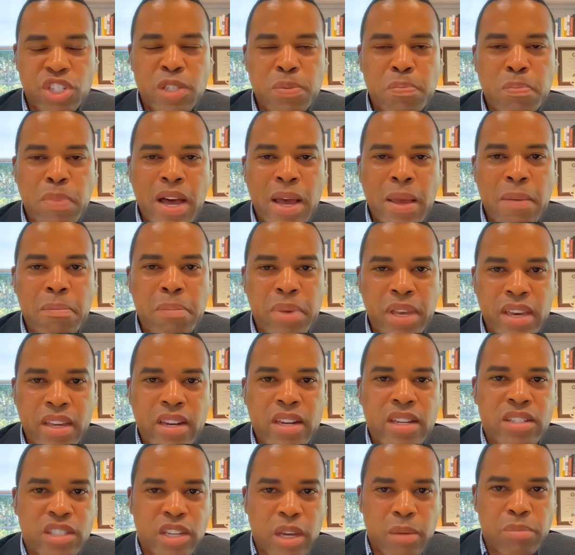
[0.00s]
just by being
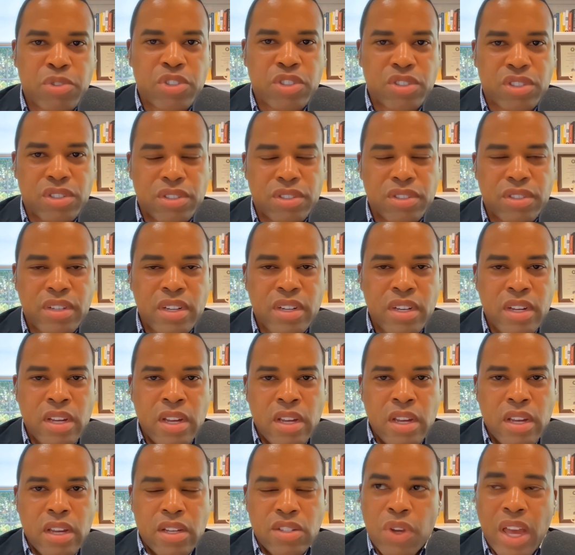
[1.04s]
exceptional.
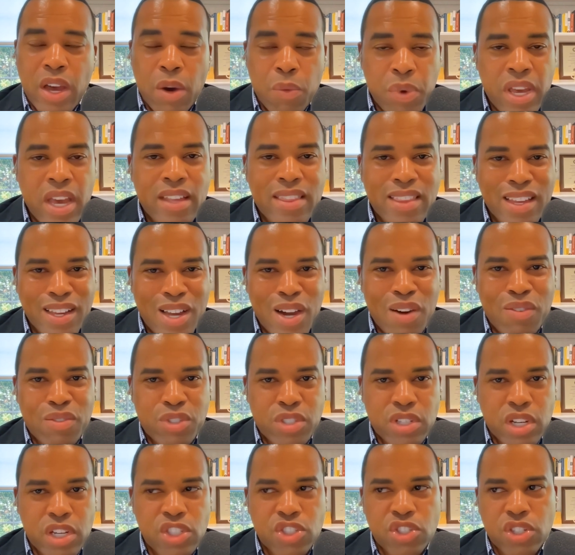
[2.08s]
And yeah, we had that
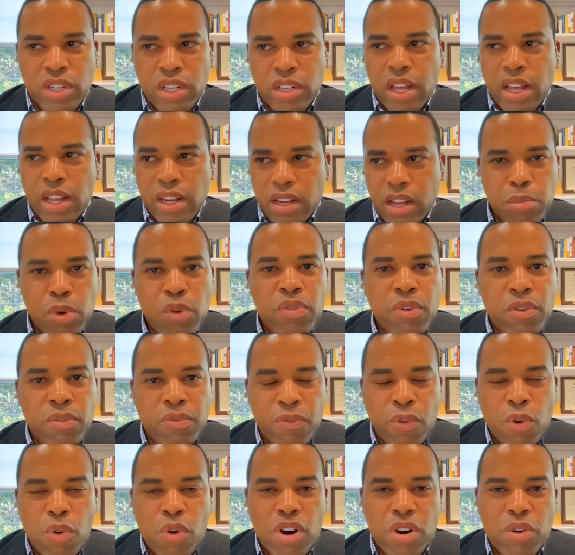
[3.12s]
conversation, and moving
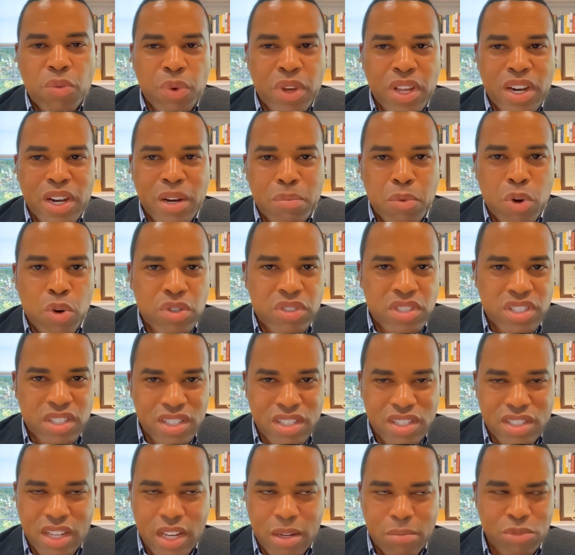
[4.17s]
forward, we ended up going to
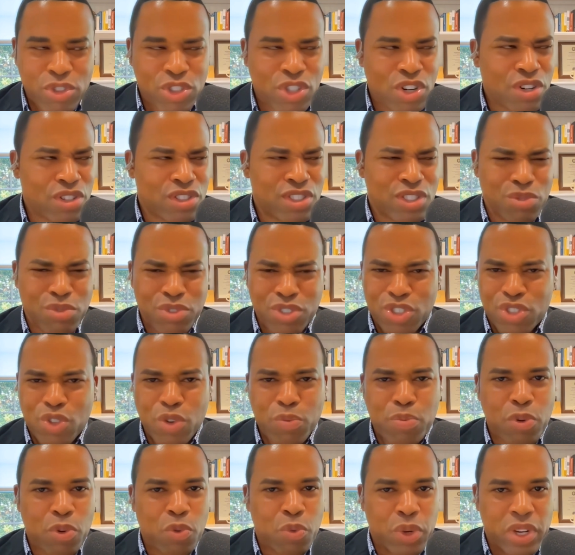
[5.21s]
the same church. It was
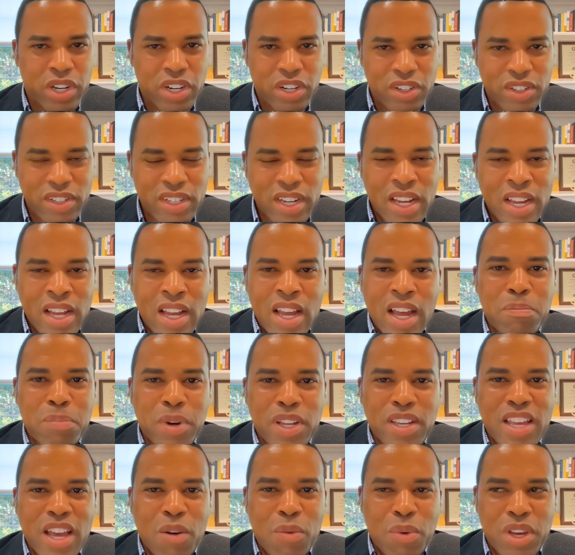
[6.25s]
super weird.
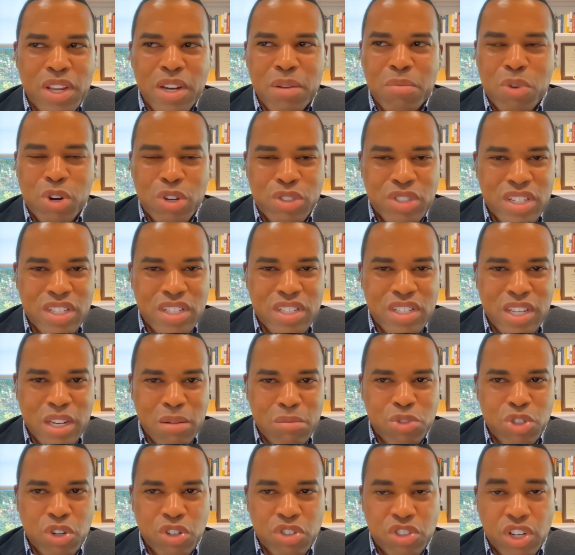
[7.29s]
But yeah, we ended up going to the
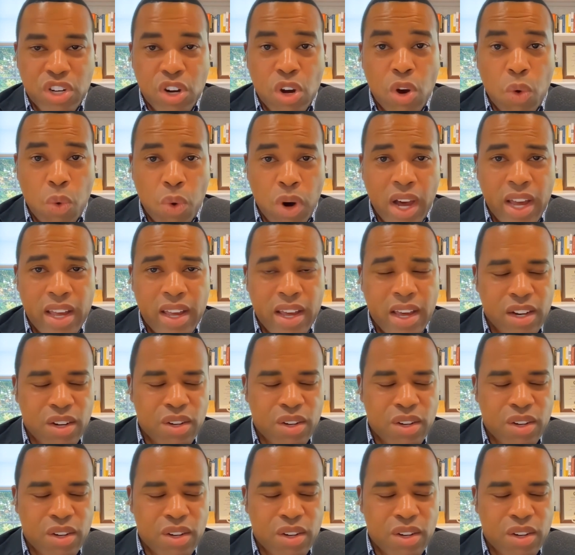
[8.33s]
same church in Hawaii,